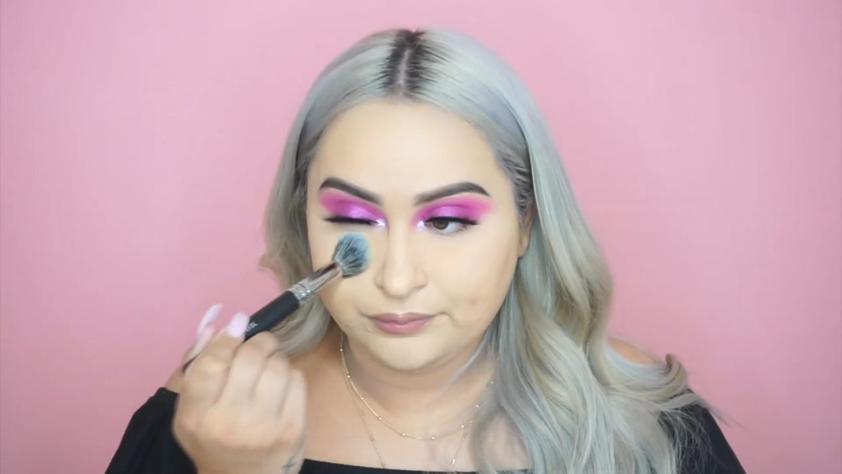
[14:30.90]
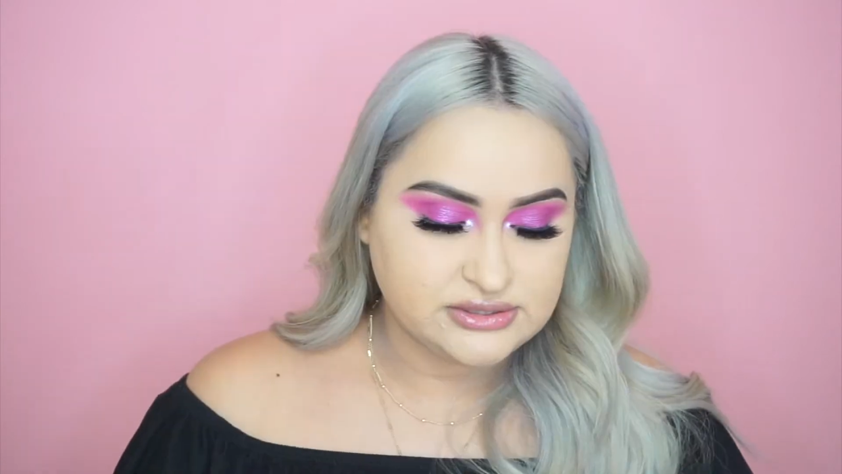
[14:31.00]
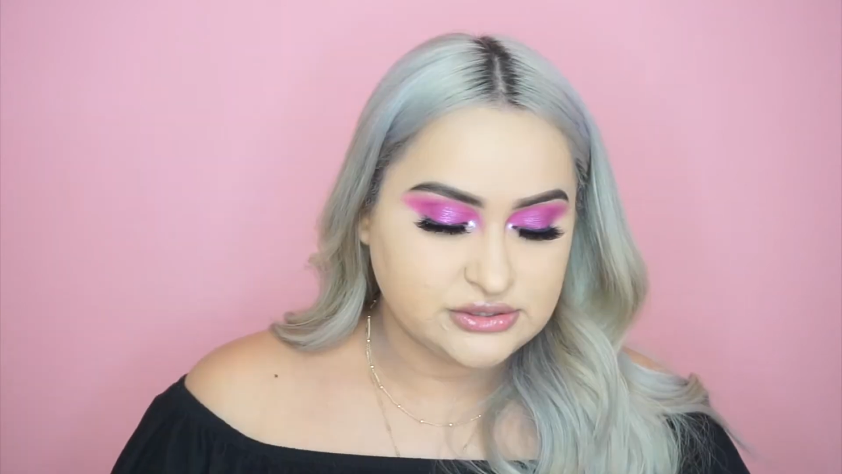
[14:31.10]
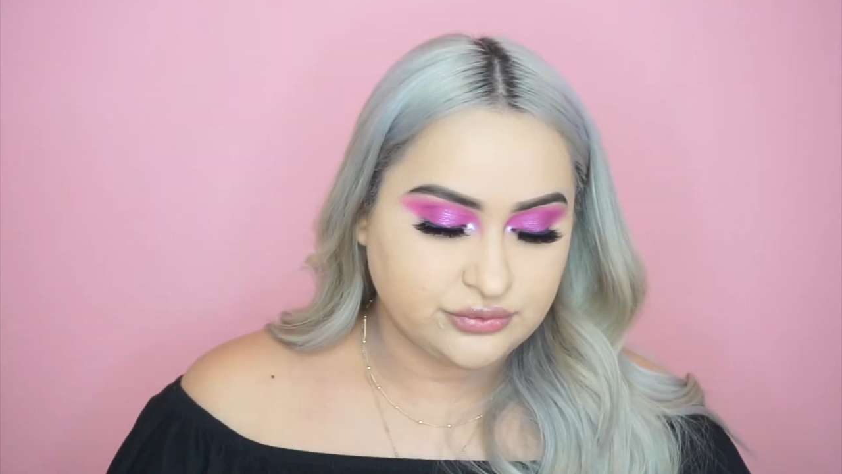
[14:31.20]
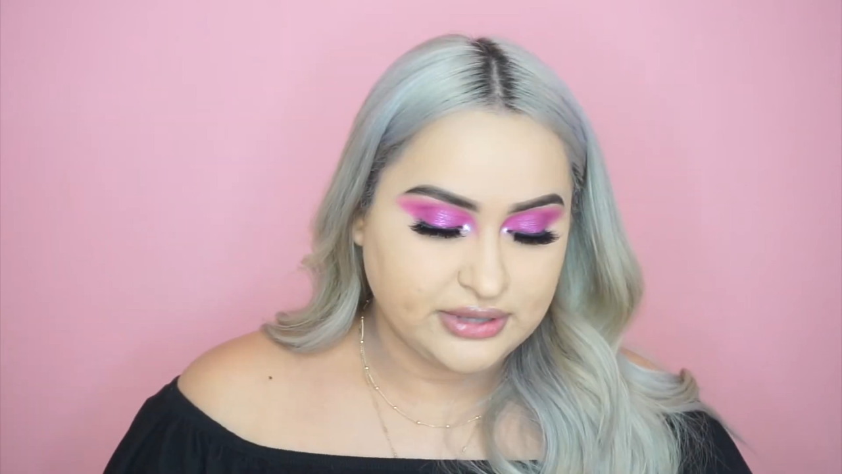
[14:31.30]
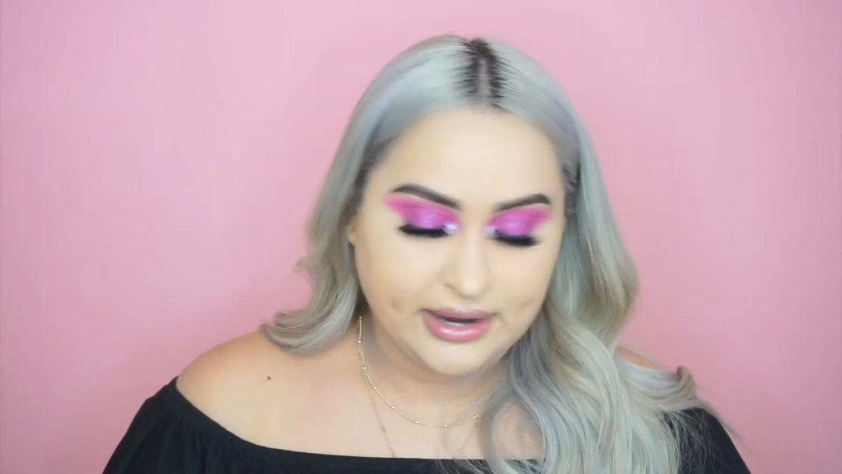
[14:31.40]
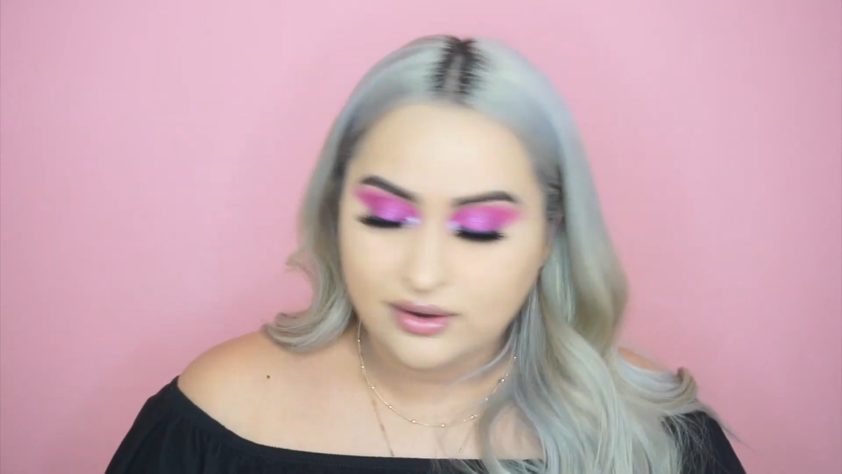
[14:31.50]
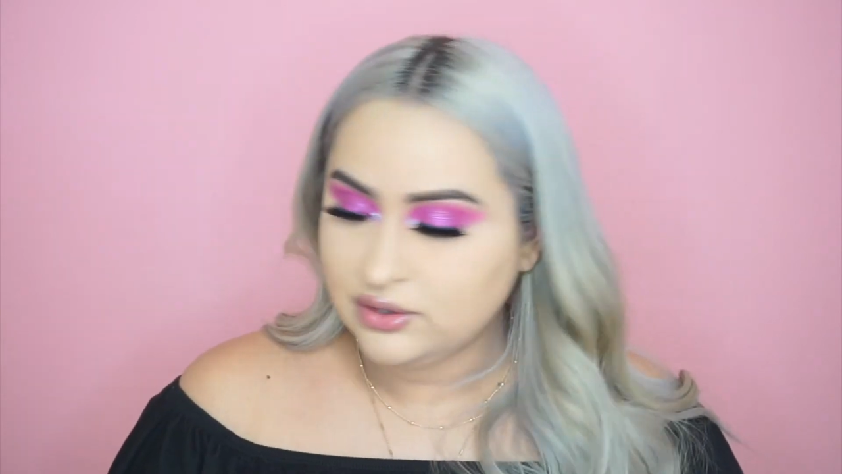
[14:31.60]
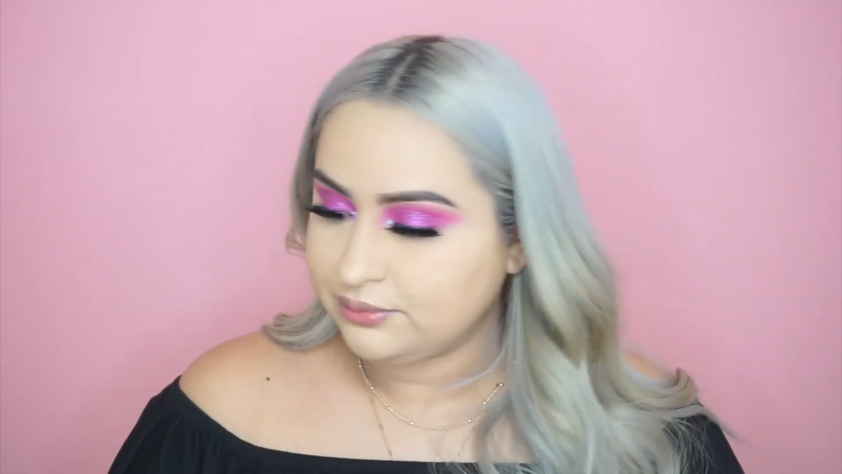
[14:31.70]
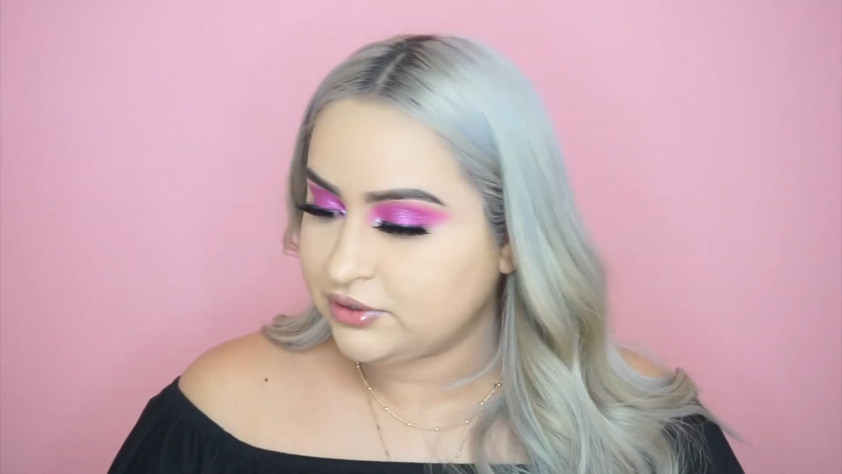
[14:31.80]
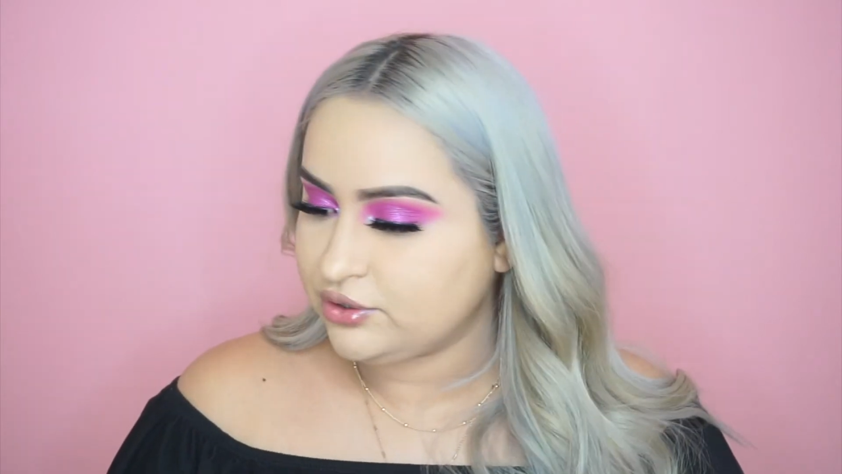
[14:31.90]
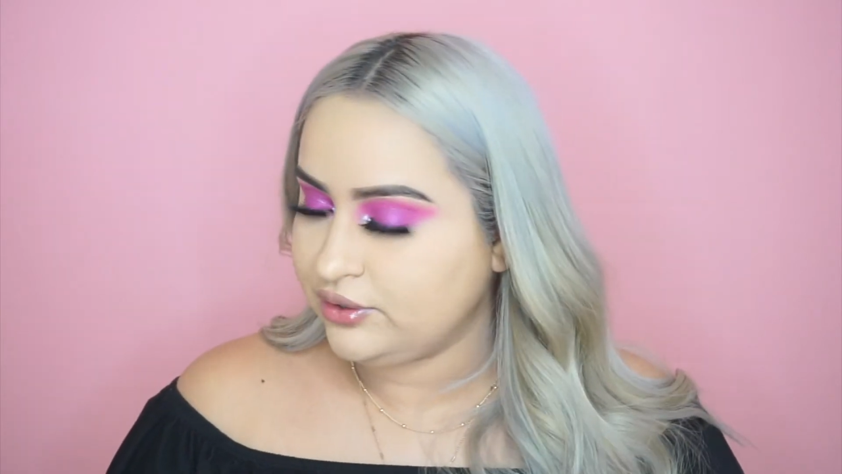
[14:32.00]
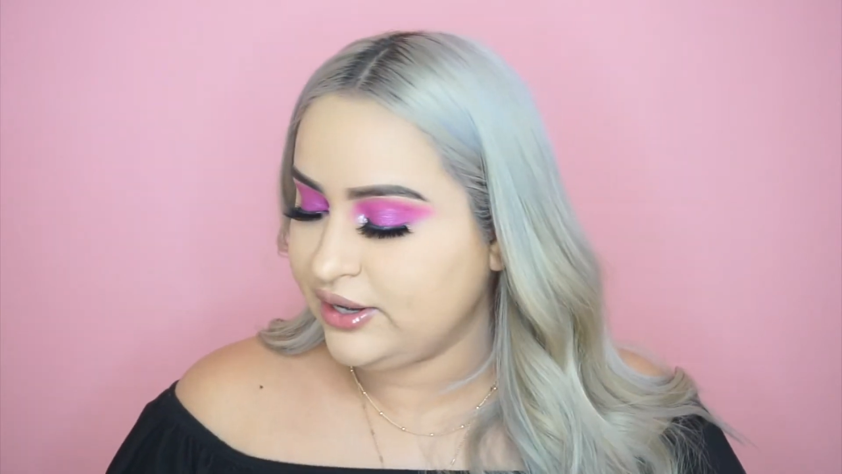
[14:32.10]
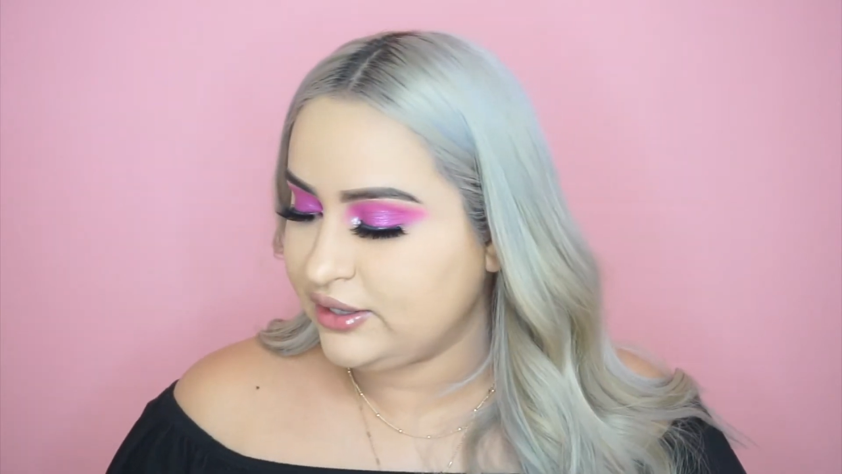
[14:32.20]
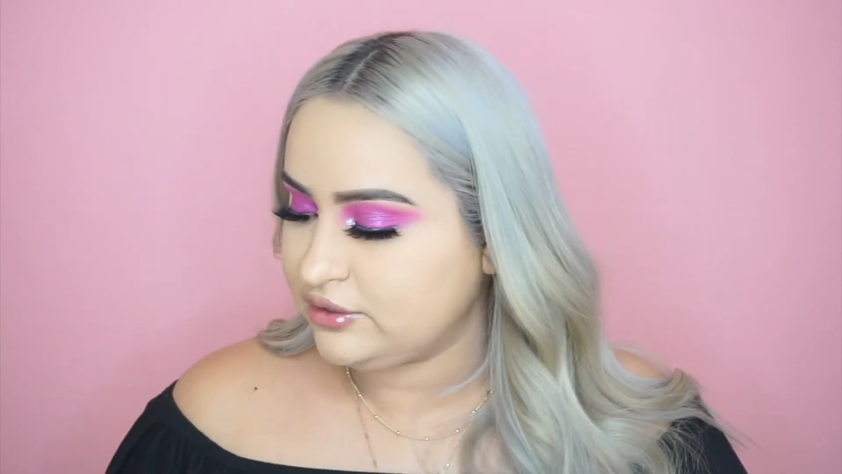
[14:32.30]
So now I'm gonna go
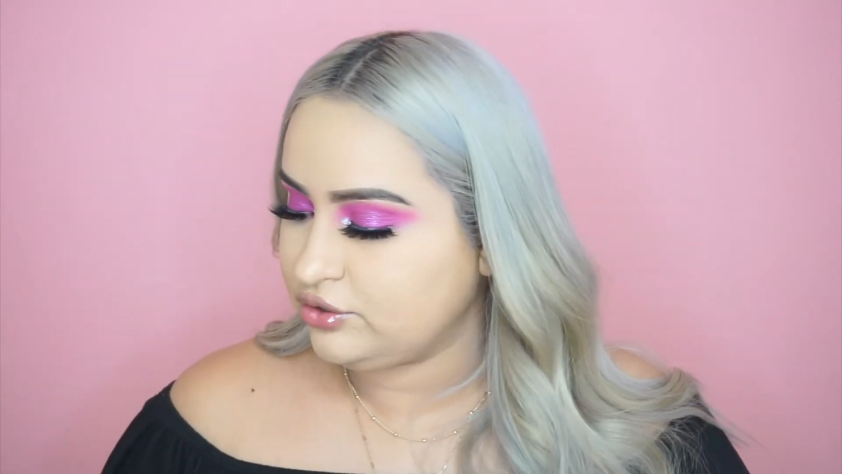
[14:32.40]
ahead and